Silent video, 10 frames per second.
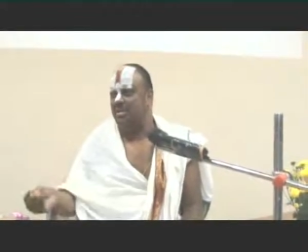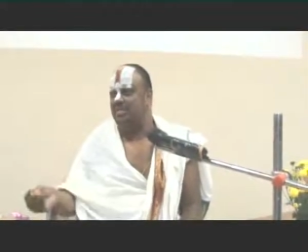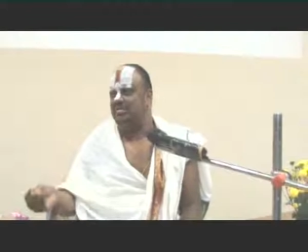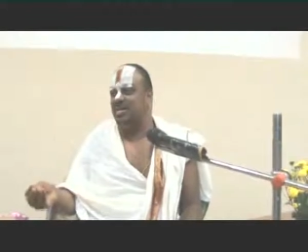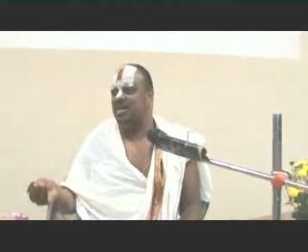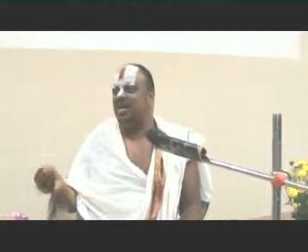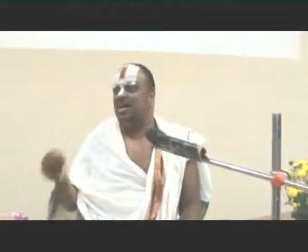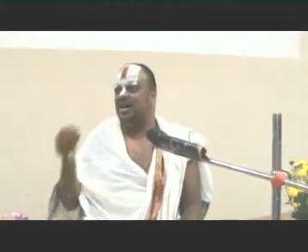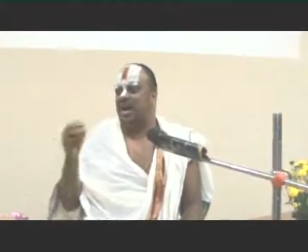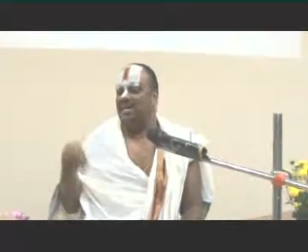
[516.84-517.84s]
operations.
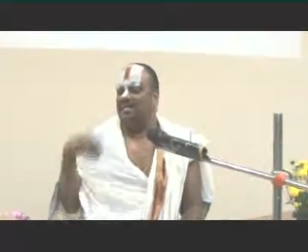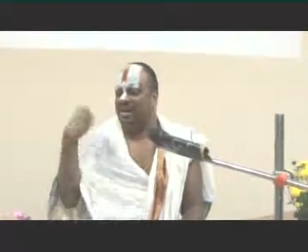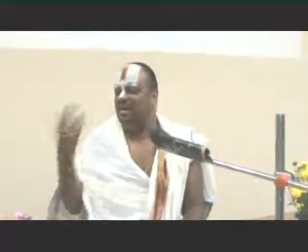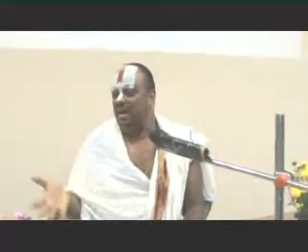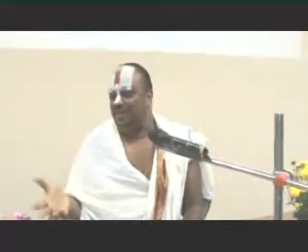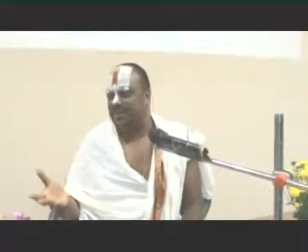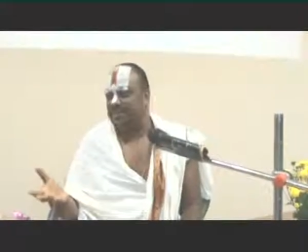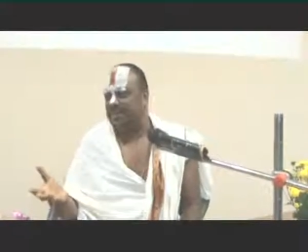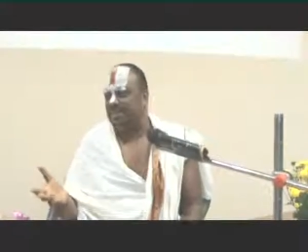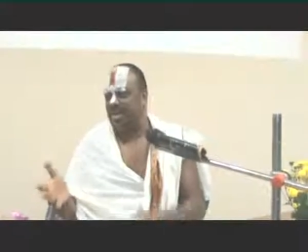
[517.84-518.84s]
Crossing a
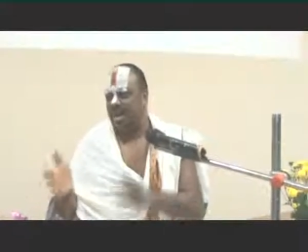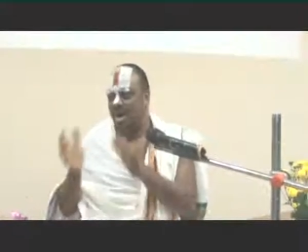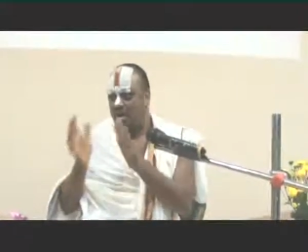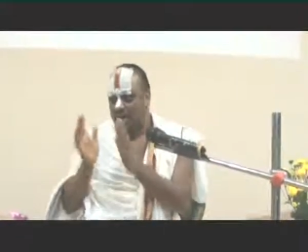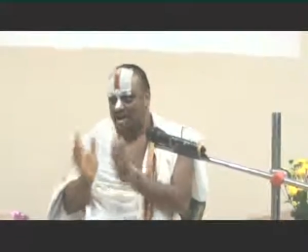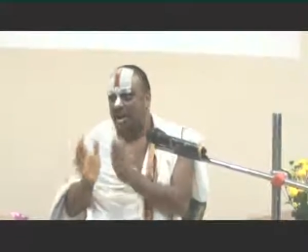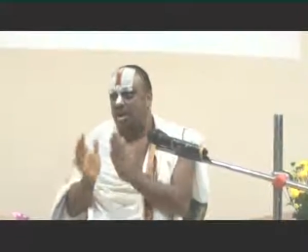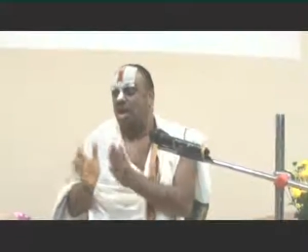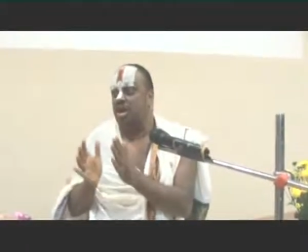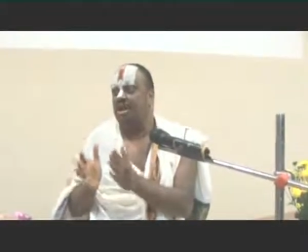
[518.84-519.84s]
person's
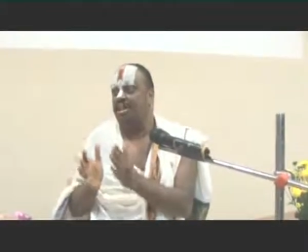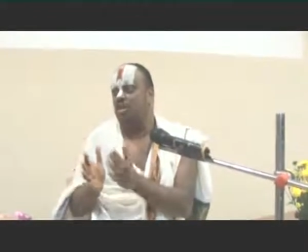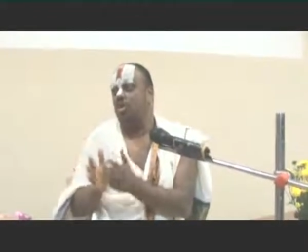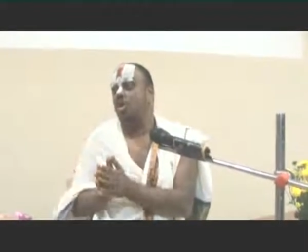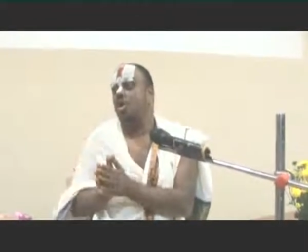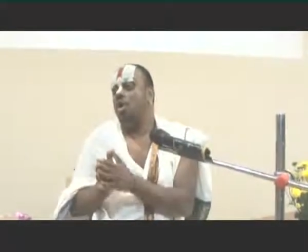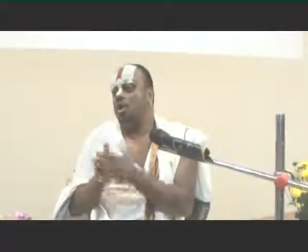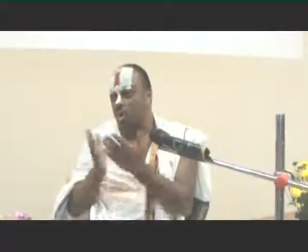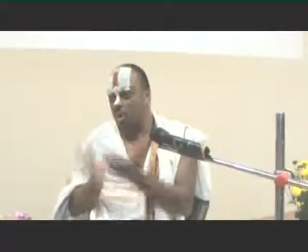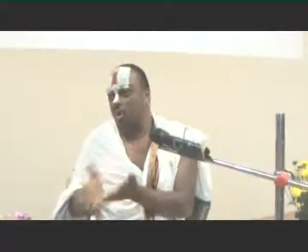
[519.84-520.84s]
real
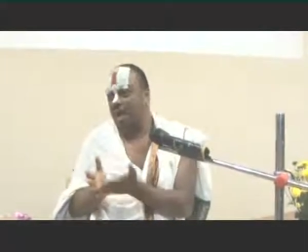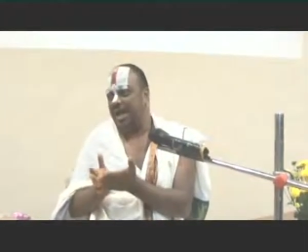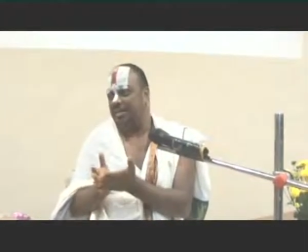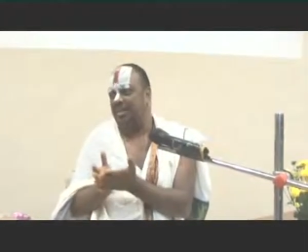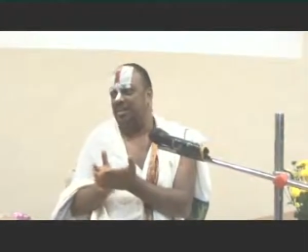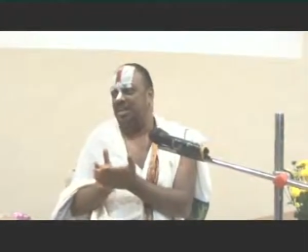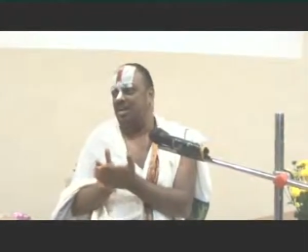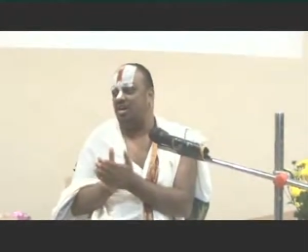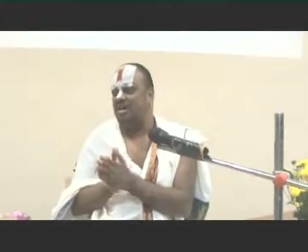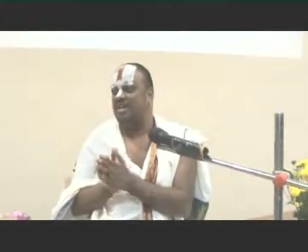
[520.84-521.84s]
cognitive rule as well as
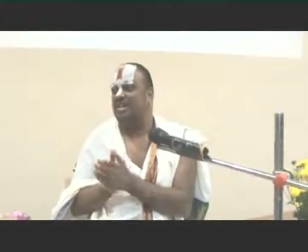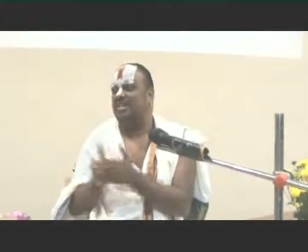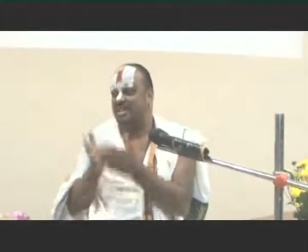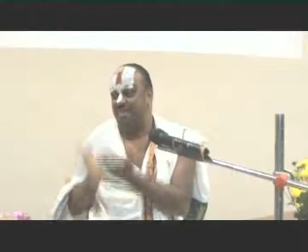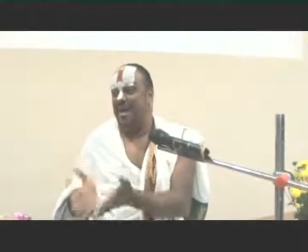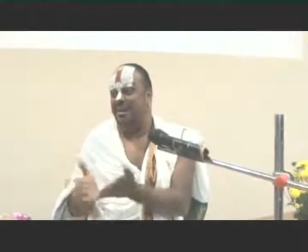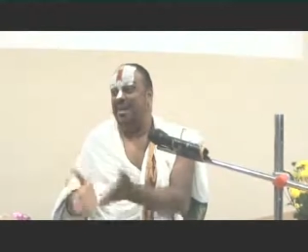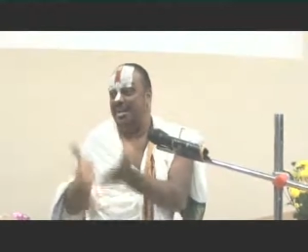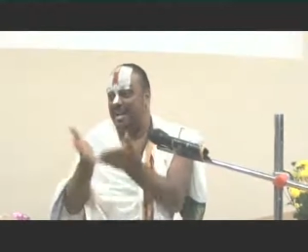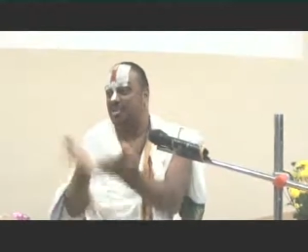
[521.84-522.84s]
a cognitive
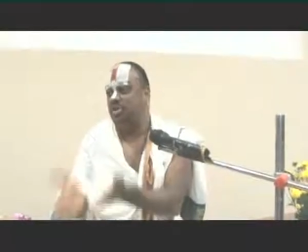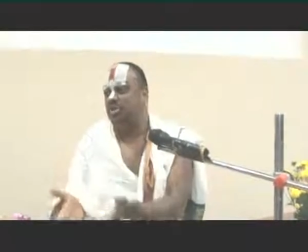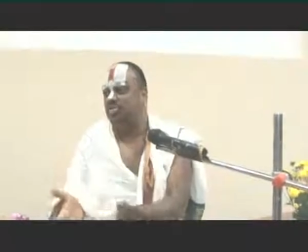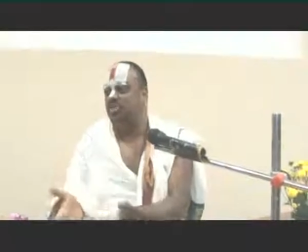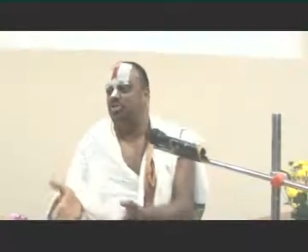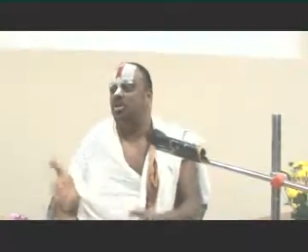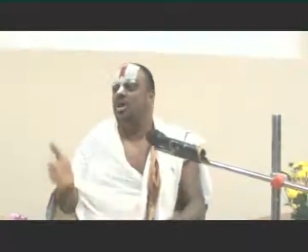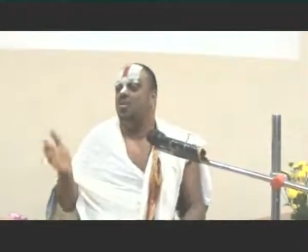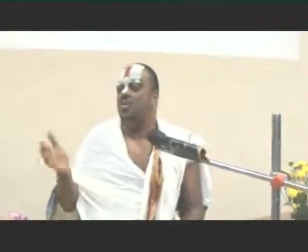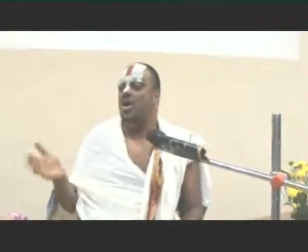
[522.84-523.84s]
demand that he has to
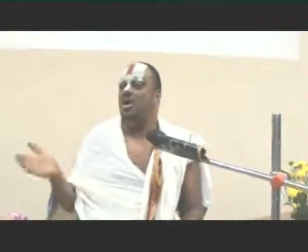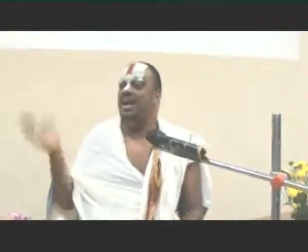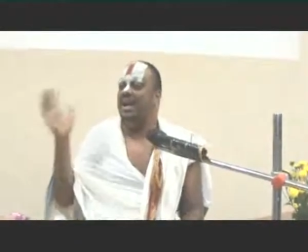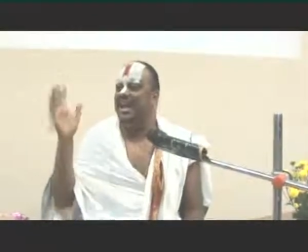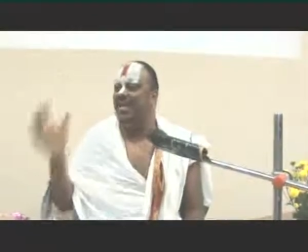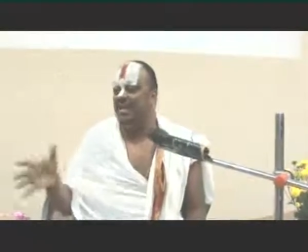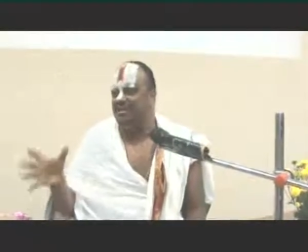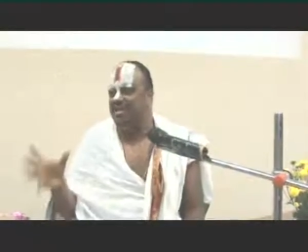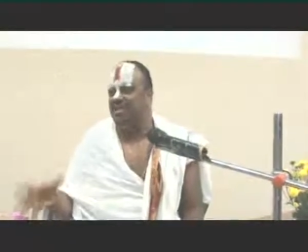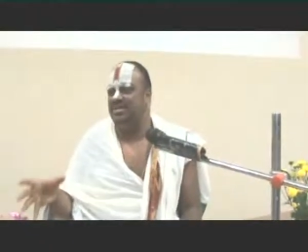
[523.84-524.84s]
execute, more relying
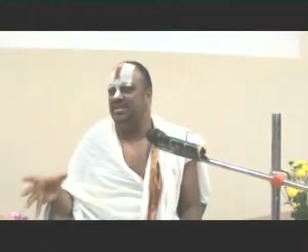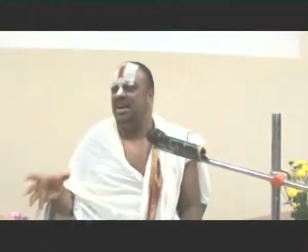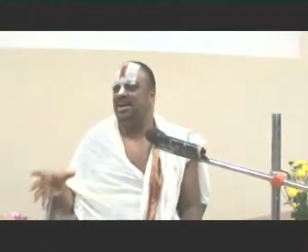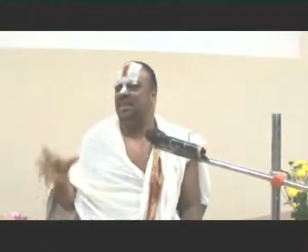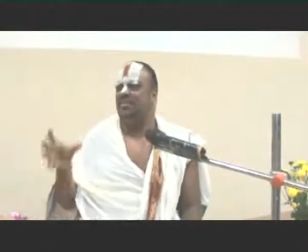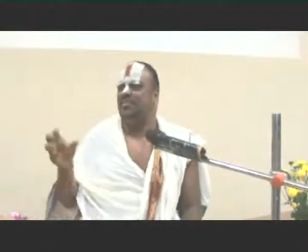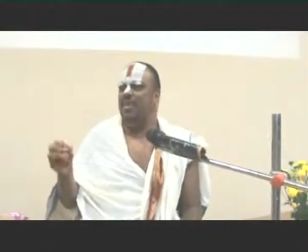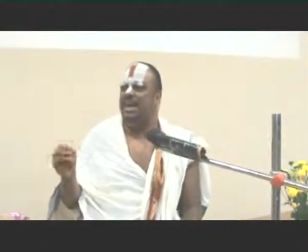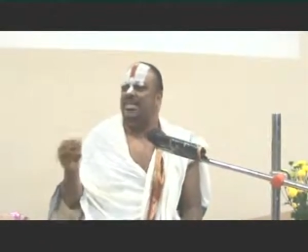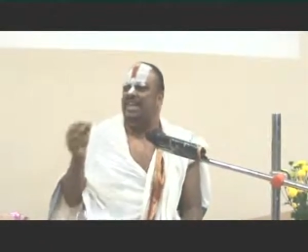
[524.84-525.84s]
on machines that
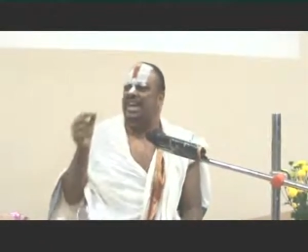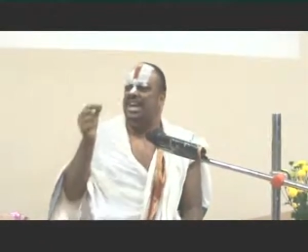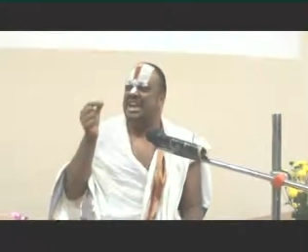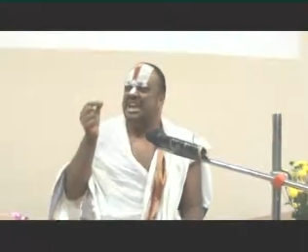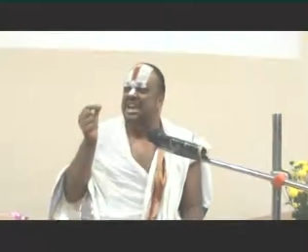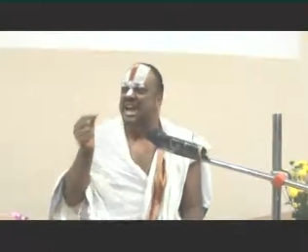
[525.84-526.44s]
will make the